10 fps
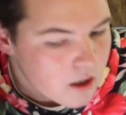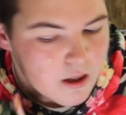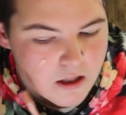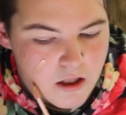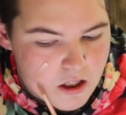
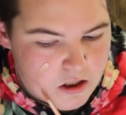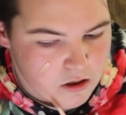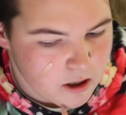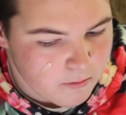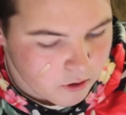like the
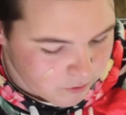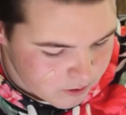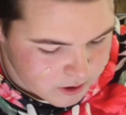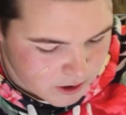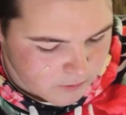Instagram
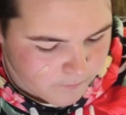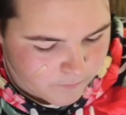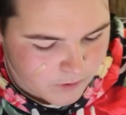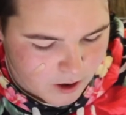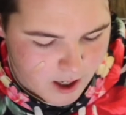gurus do,
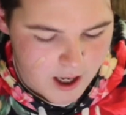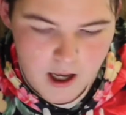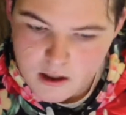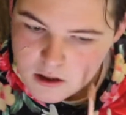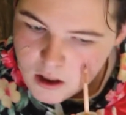
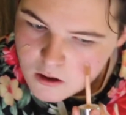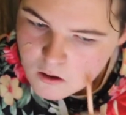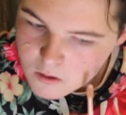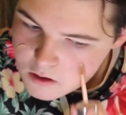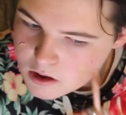and
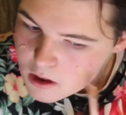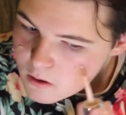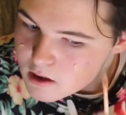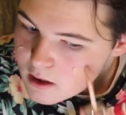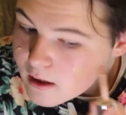we're just
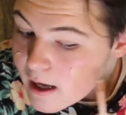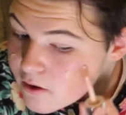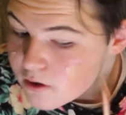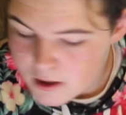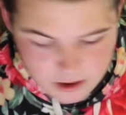going to
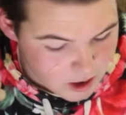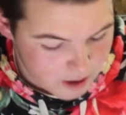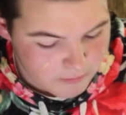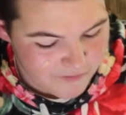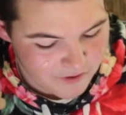lather this
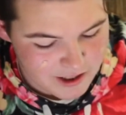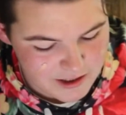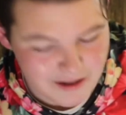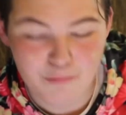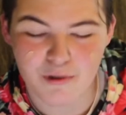on my
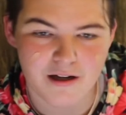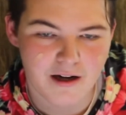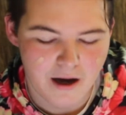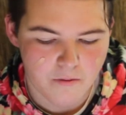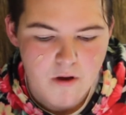face and then blend
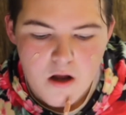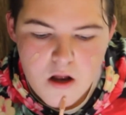it out.